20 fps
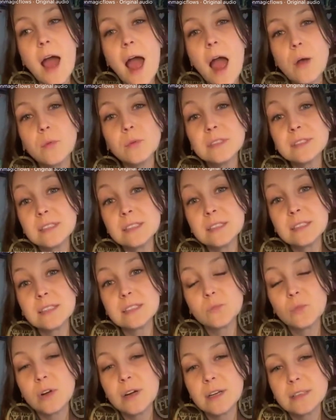I would see
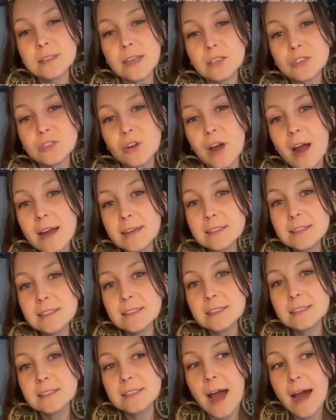this more as like trying to
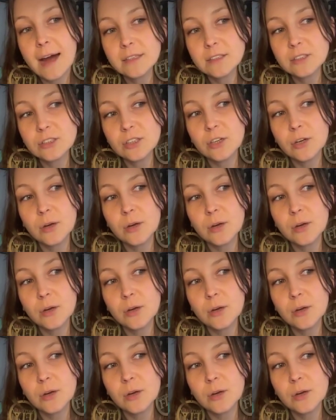detach